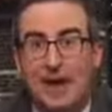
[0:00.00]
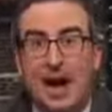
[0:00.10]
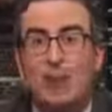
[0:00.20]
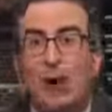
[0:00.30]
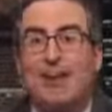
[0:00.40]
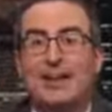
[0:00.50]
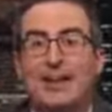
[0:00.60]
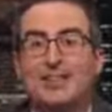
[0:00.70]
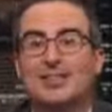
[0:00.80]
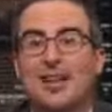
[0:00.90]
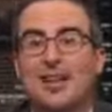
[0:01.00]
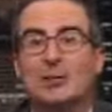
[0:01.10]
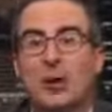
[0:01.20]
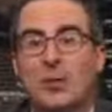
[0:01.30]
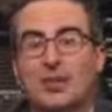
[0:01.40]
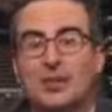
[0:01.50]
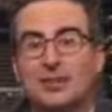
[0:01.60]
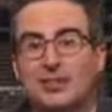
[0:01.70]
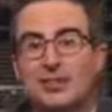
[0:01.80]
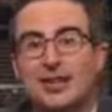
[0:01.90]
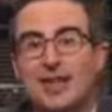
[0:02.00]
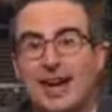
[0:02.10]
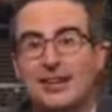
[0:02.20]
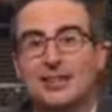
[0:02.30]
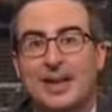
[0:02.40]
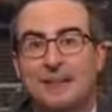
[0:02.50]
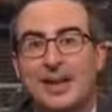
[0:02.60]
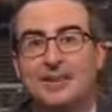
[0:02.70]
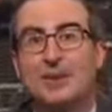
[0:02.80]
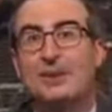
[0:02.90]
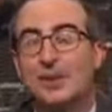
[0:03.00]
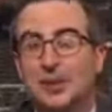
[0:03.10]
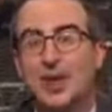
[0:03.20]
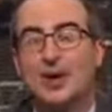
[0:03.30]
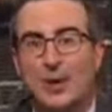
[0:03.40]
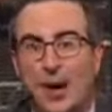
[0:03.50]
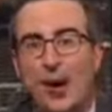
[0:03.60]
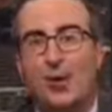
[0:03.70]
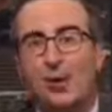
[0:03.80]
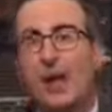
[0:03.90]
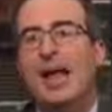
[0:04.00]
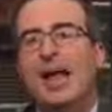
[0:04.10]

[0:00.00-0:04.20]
And while they later said it was only meant to suggest Canada's ambassador returning home,